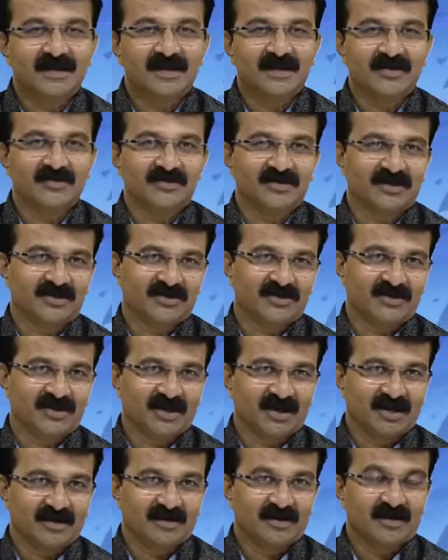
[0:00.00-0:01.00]
The news in
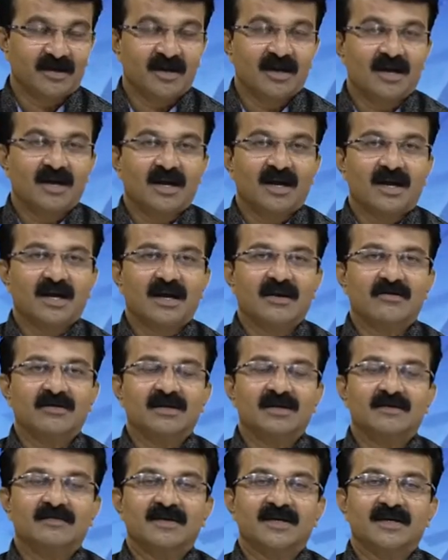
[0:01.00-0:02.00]
detail.
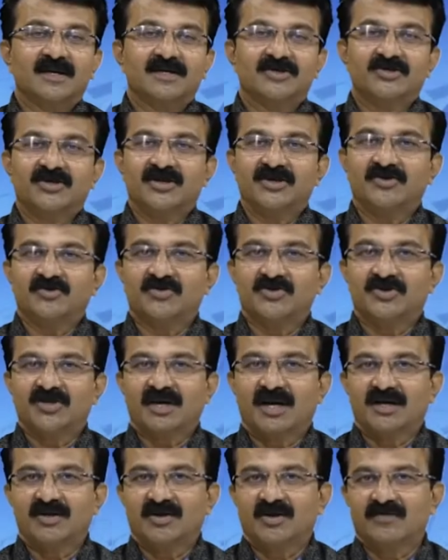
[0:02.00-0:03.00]
Governor Bhagat Singh
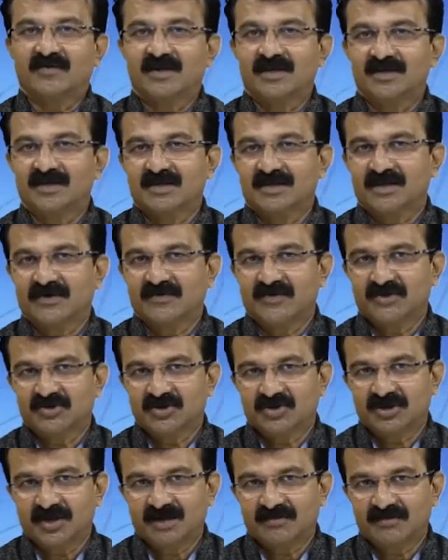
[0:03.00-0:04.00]
Koshyari on Wednesday
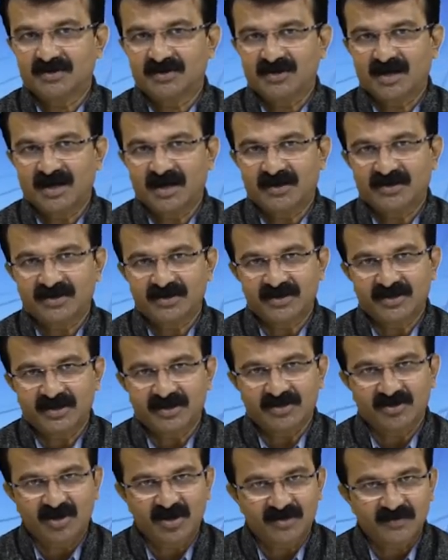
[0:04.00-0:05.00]
visited Bhindara
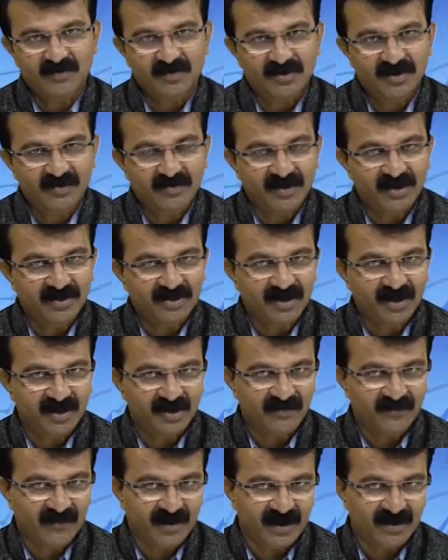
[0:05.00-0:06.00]
District Hospital where 10
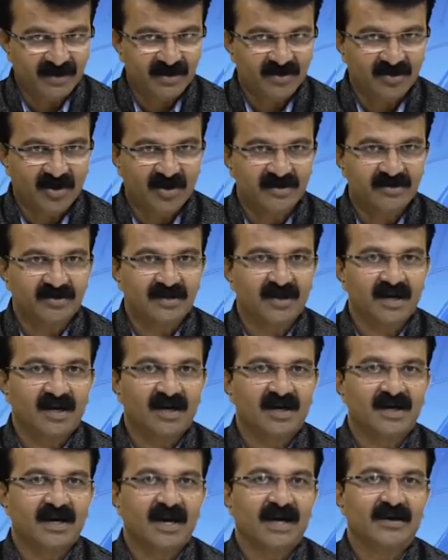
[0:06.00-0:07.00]
infants lost
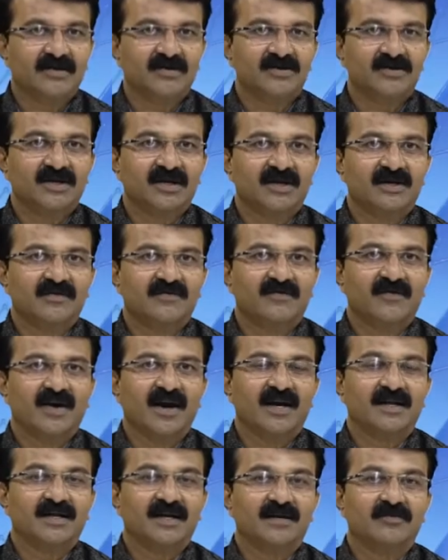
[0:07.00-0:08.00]
their lives in a
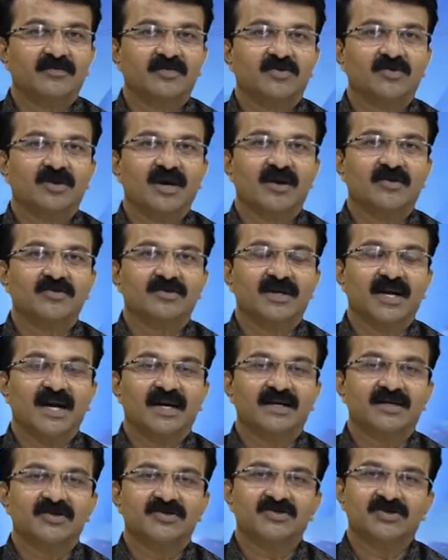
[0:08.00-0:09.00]
fire that broke out
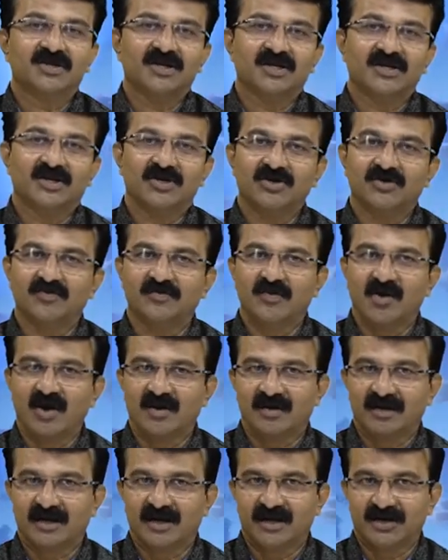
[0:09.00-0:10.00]
at the Sikh
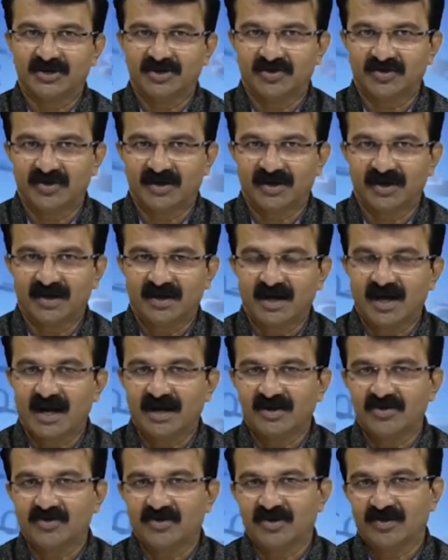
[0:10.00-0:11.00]
newborn care unit
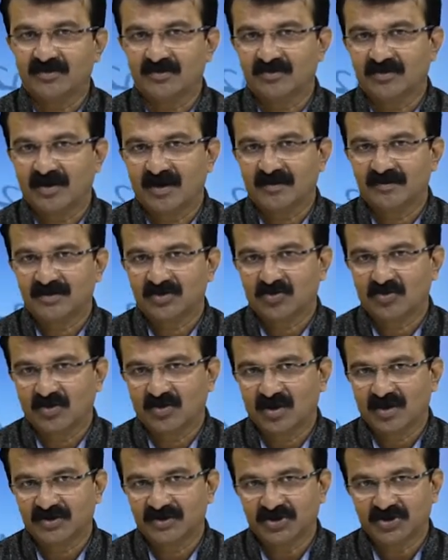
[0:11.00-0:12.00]
and took review of the
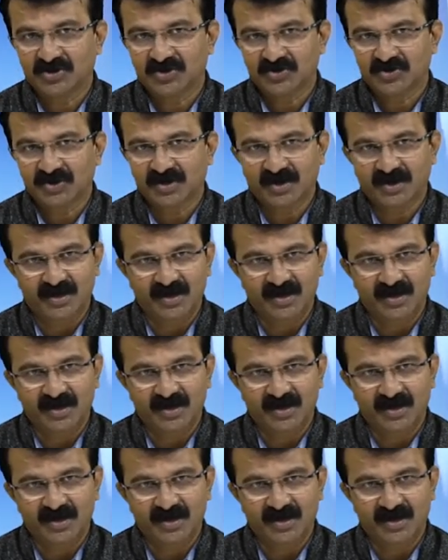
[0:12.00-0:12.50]
overall situation